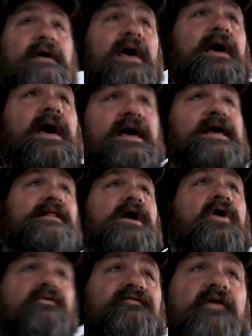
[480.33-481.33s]
I get a
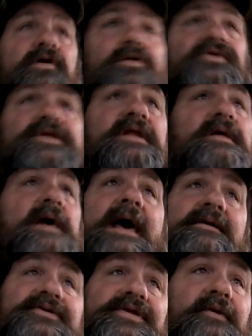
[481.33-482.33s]
lot of referrals, and
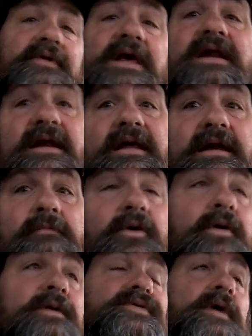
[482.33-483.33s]
I just don't need it anymore.